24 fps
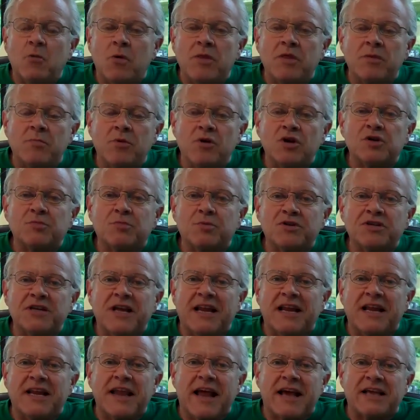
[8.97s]
when the bullish
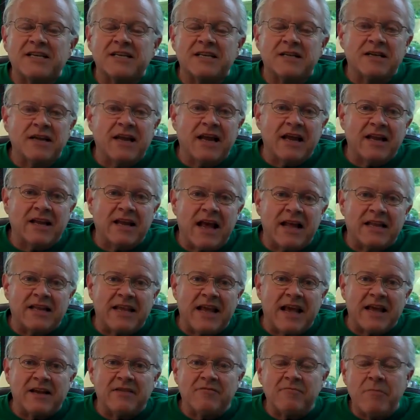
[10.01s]
percent index at
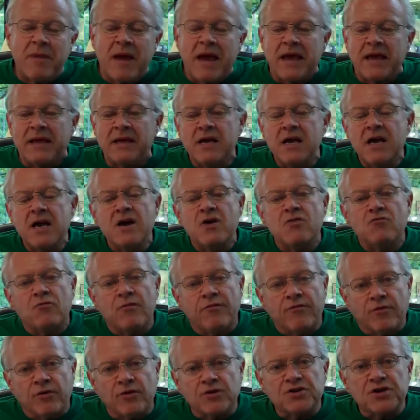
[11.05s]
the end of May
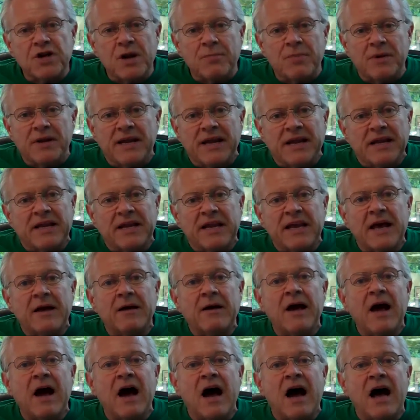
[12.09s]
reversed up in India.